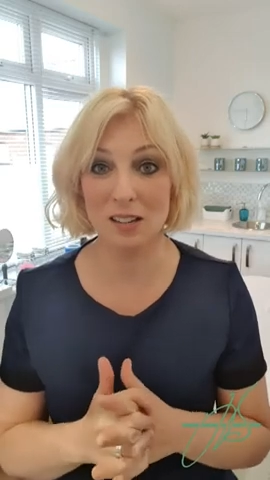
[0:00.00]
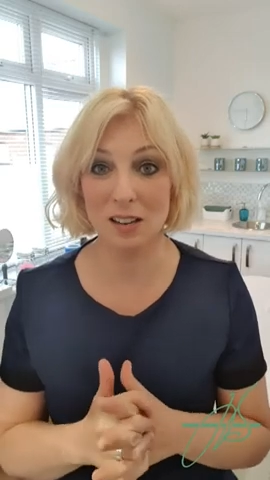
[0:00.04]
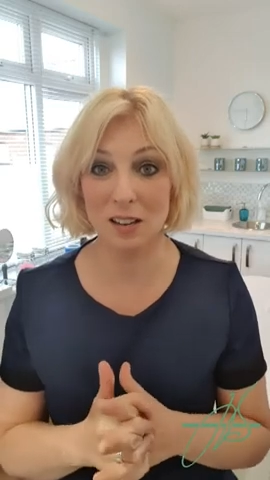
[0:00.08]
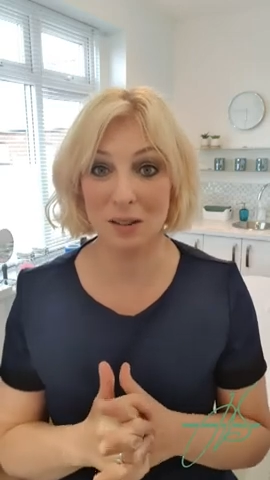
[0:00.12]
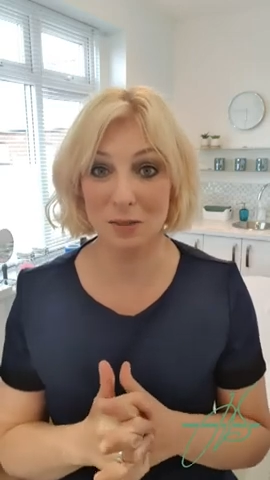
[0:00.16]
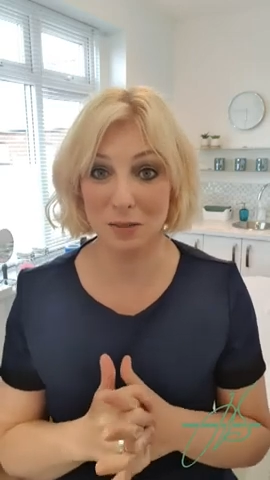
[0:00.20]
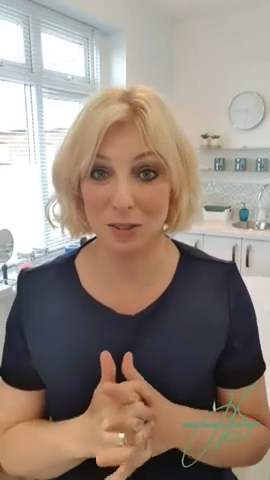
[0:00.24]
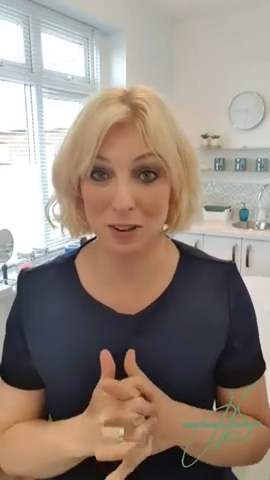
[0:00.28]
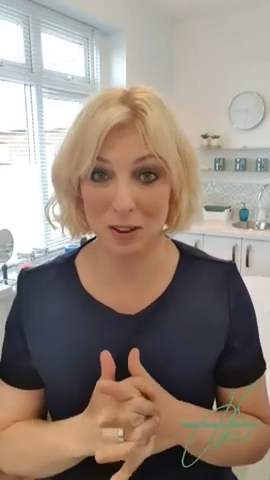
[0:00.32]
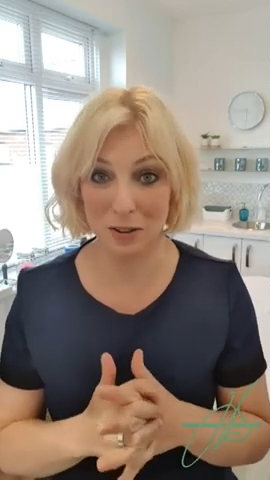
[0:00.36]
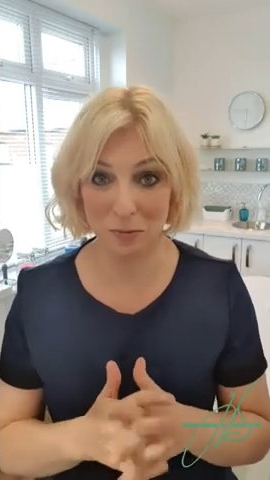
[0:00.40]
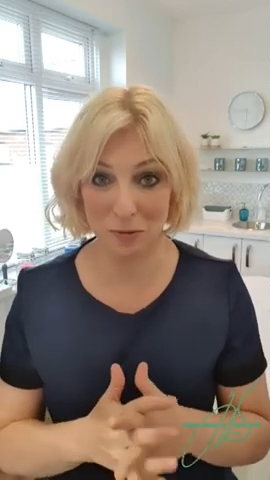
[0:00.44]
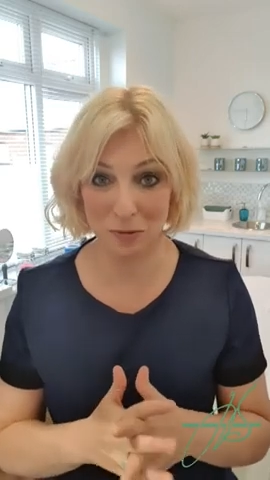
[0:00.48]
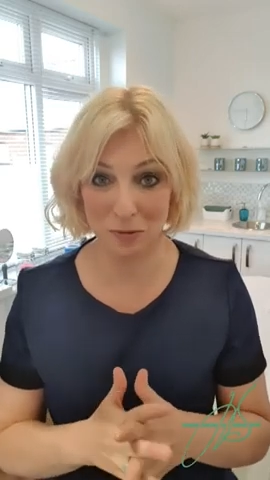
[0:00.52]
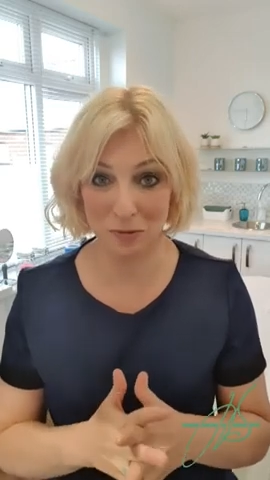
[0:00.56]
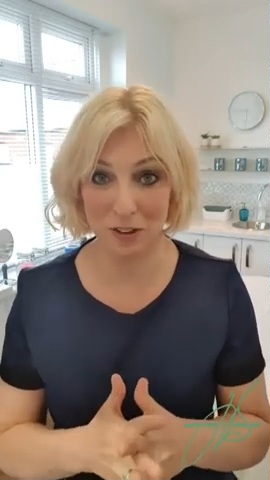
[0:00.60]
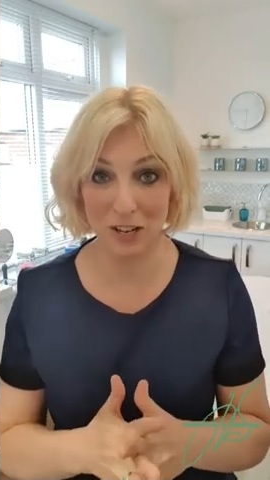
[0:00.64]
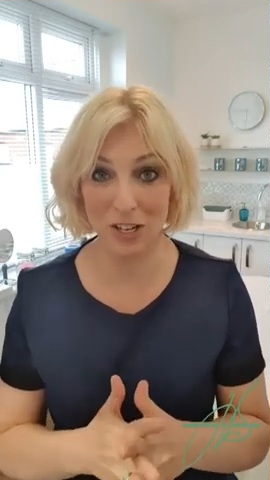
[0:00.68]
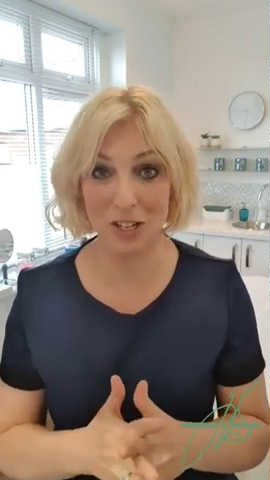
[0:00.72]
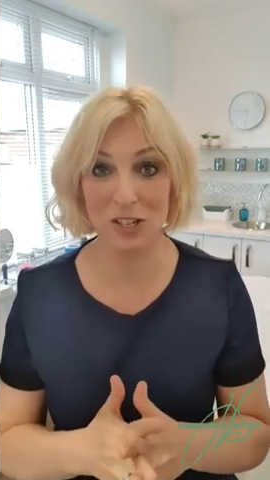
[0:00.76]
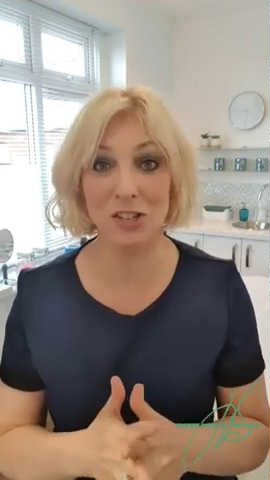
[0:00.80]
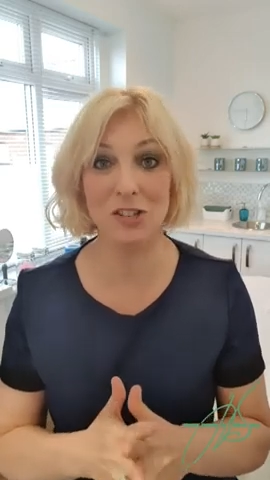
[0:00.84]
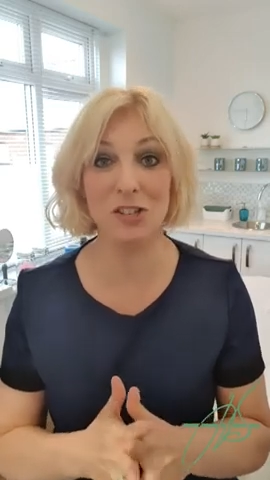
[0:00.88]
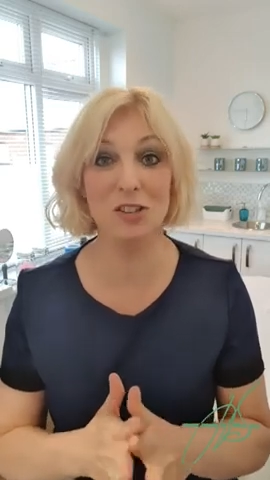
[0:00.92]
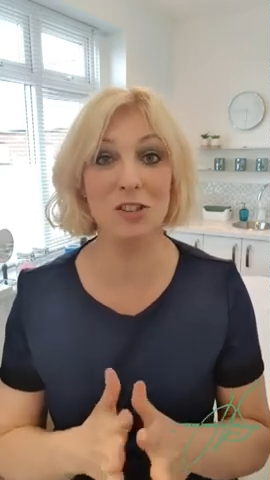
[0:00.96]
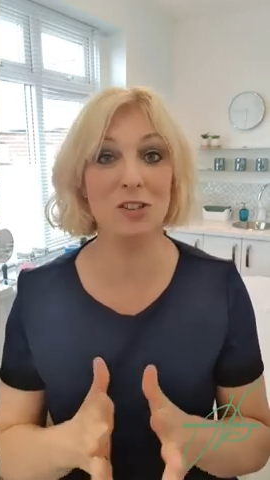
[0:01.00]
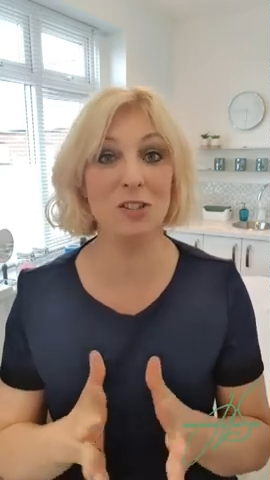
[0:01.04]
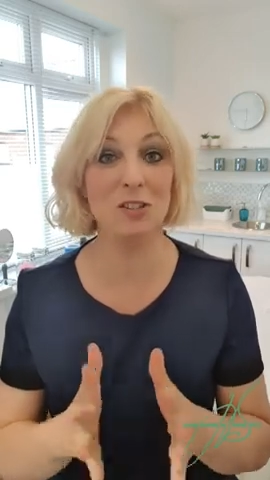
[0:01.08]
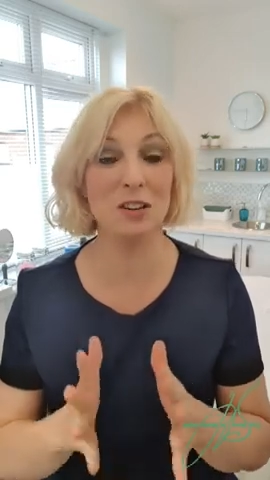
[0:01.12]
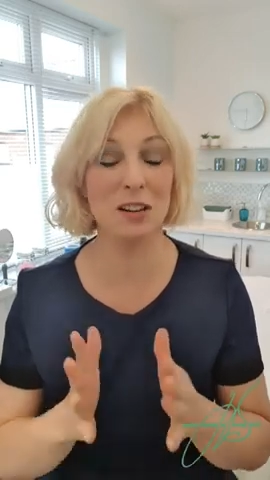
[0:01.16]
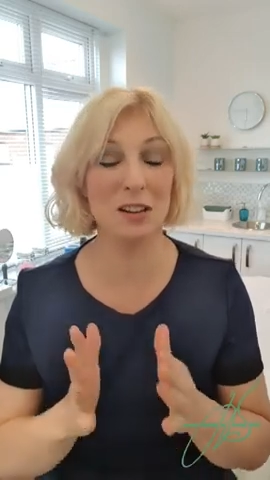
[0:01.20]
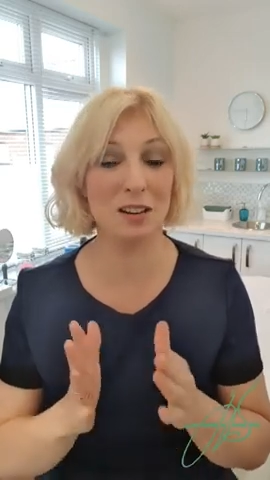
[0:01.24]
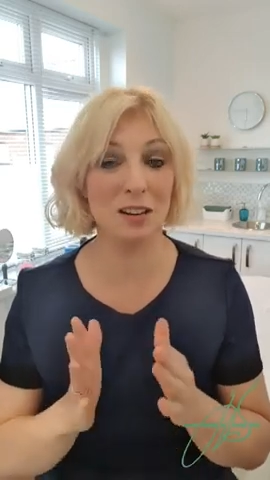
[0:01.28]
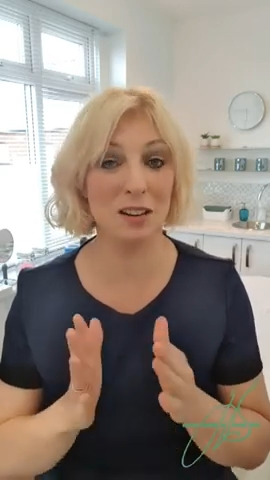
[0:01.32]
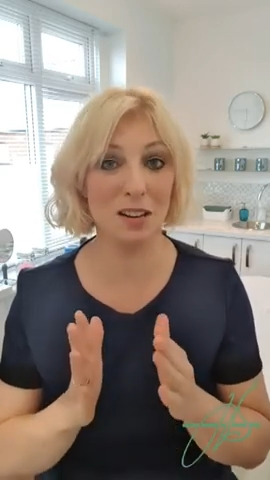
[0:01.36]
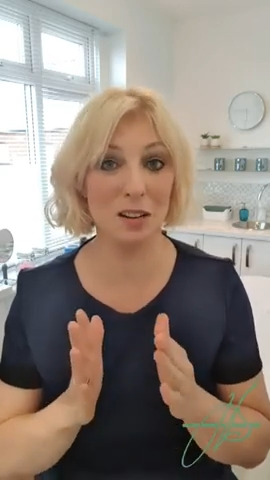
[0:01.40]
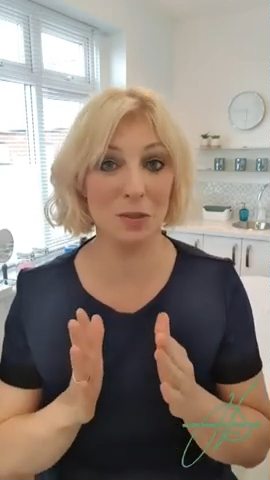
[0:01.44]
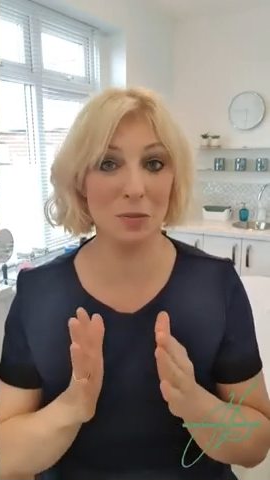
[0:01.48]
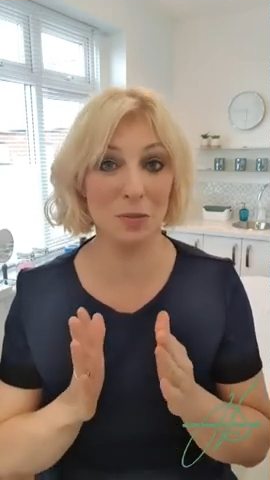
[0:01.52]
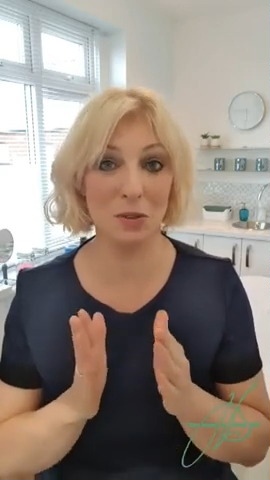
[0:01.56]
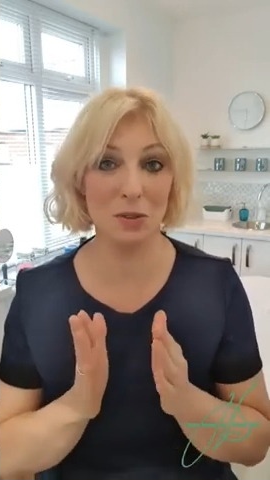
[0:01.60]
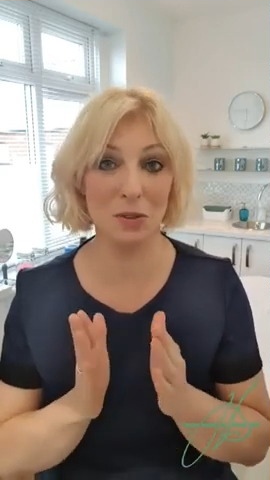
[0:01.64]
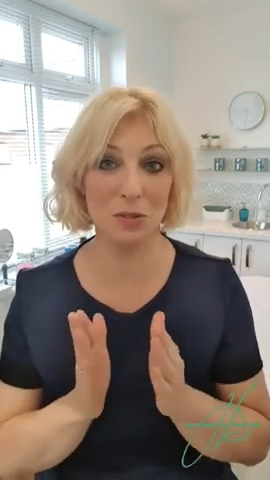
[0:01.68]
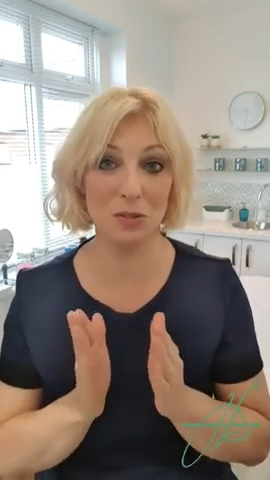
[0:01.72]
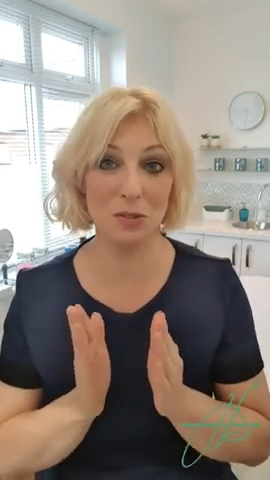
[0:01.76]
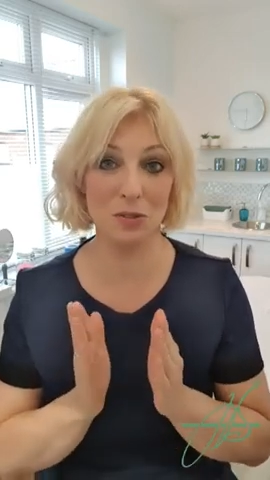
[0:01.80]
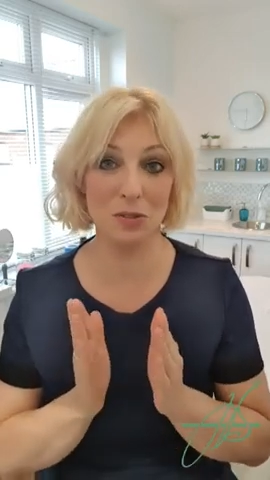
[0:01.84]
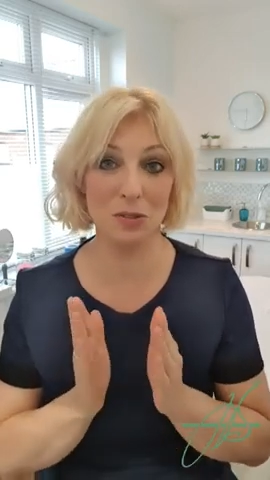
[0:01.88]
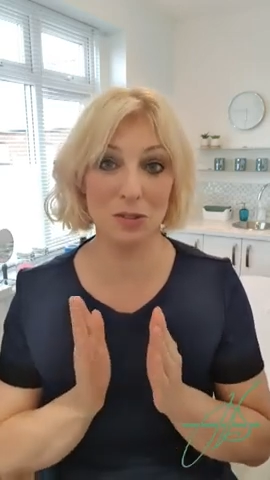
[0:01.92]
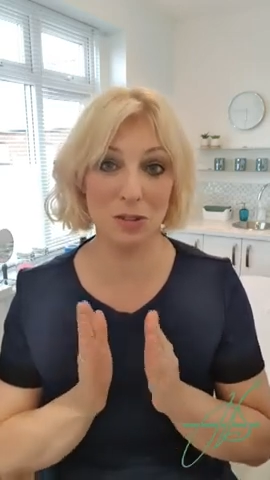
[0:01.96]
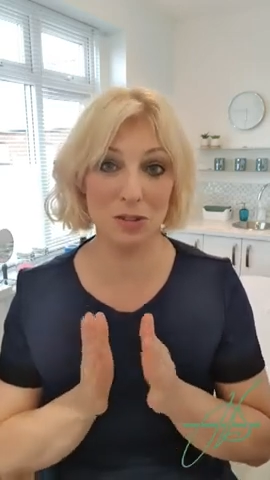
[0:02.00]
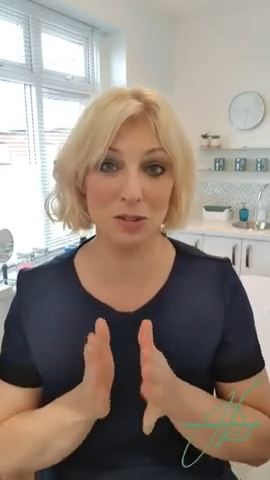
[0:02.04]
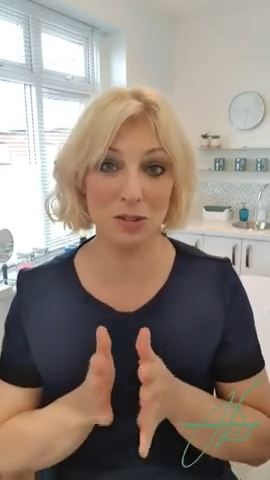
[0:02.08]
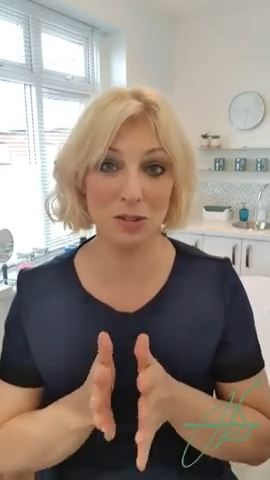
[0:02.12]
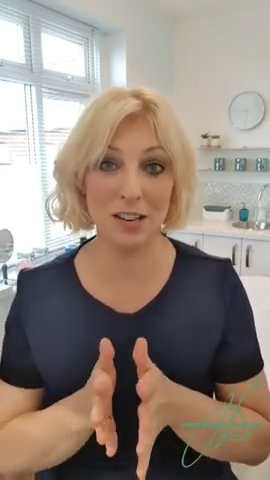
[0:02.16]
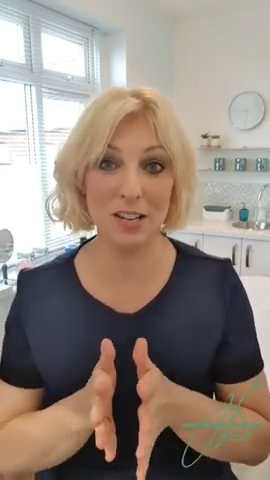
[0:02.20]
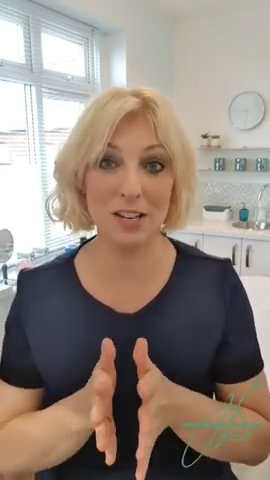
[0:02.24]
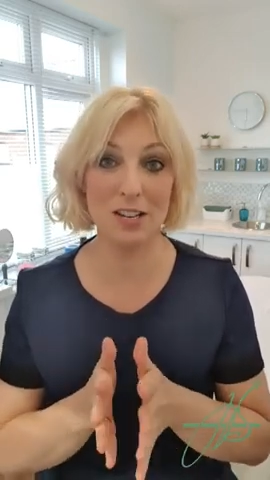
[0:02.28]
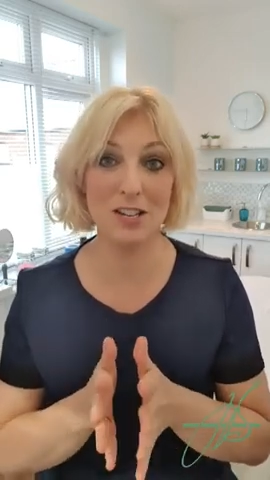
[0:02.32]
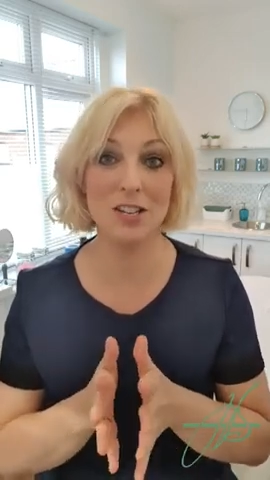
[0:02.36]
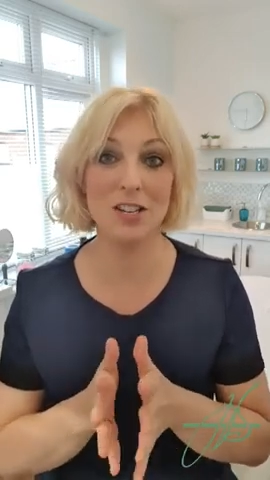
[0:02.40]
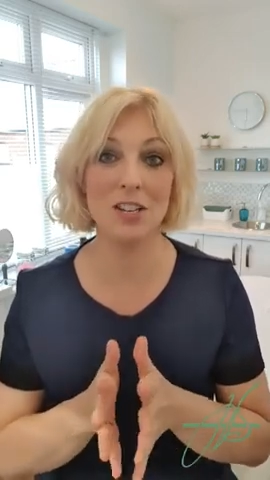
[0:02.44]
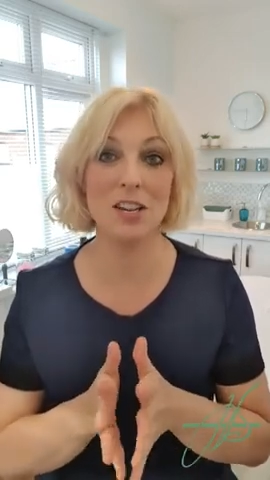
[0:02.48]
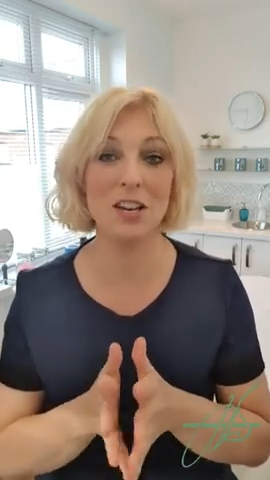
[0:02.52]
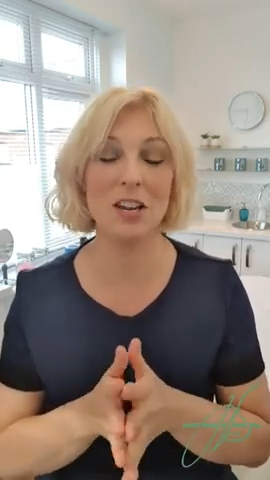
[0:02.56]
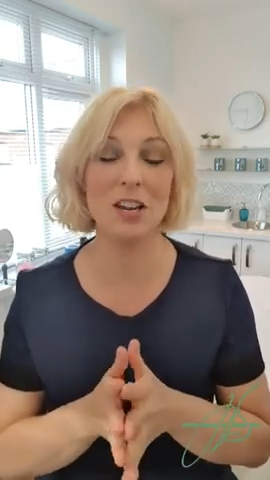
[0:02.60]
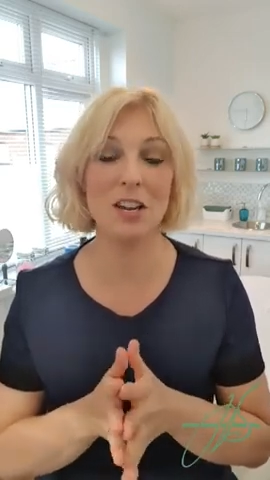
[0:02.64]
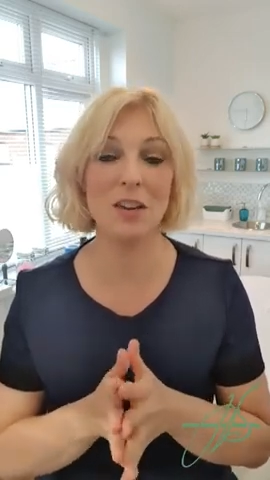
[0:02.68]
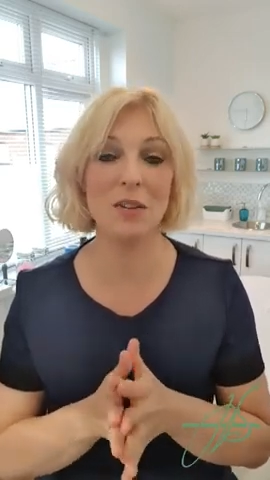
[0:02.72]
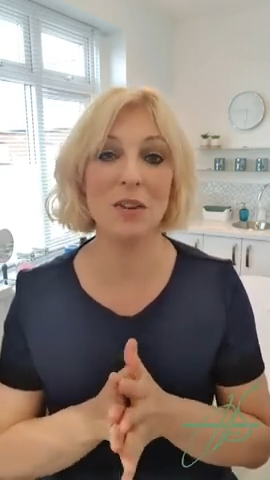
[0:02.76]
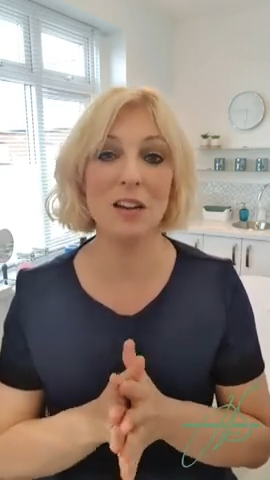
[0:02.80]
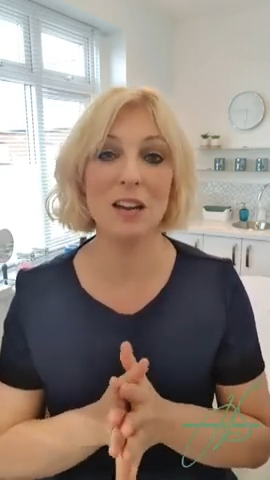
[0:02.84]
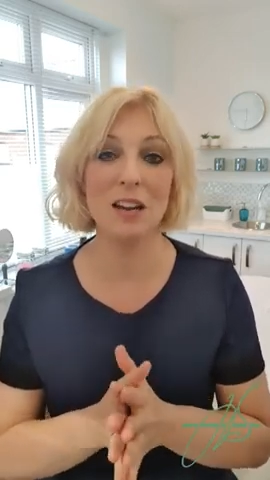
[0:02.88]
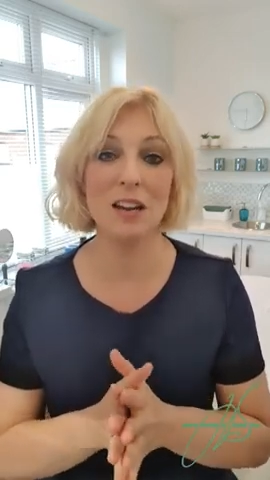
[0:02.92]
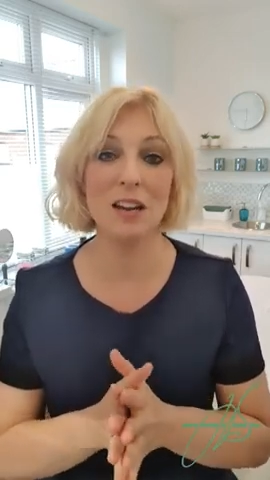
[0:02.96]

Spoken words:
I'm very professional, and I will treat you